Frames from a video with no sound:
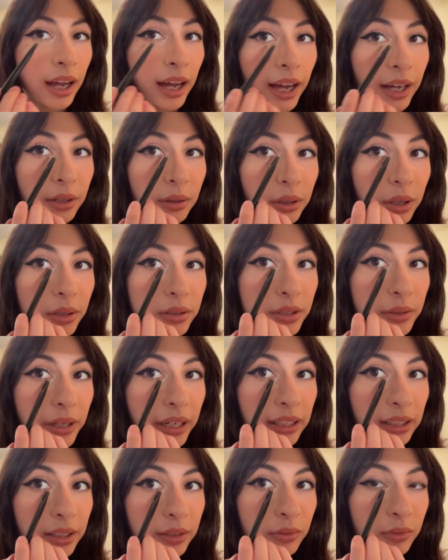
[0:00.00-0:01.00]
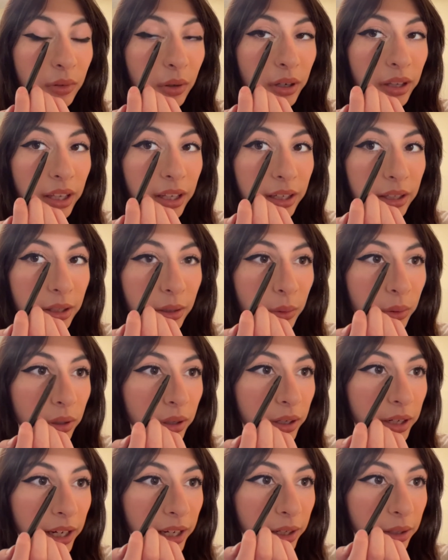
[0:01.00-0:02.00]
I don't go directly for the inner
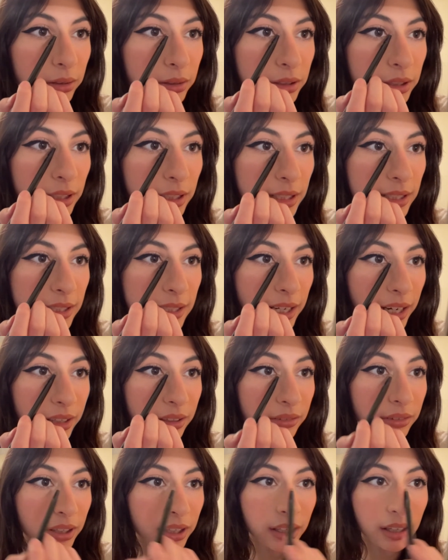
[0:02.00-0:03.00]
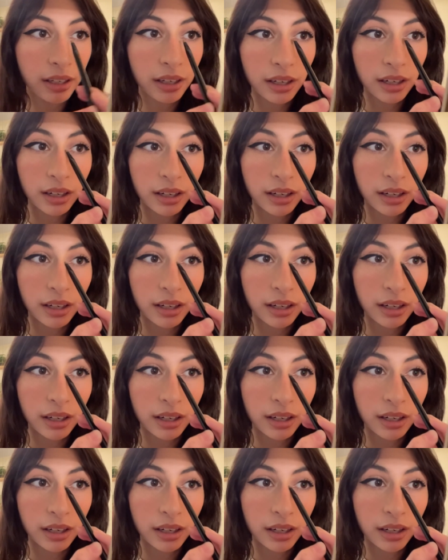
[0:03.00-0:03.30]
corner, I go to the side of it